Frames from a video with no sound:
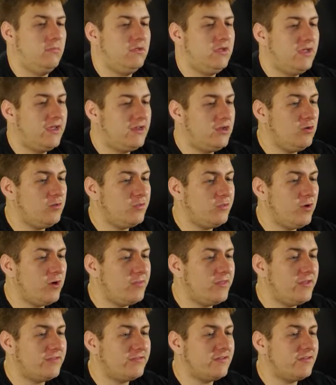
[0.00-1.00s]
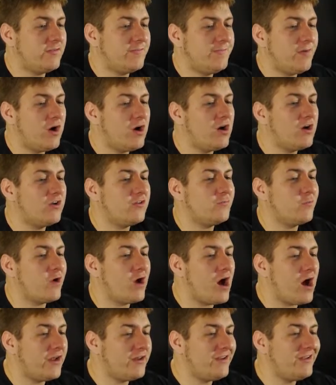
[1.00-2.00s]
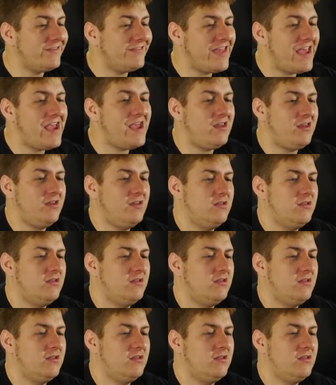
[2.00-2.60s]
Can you throw this as far as where Anya's at?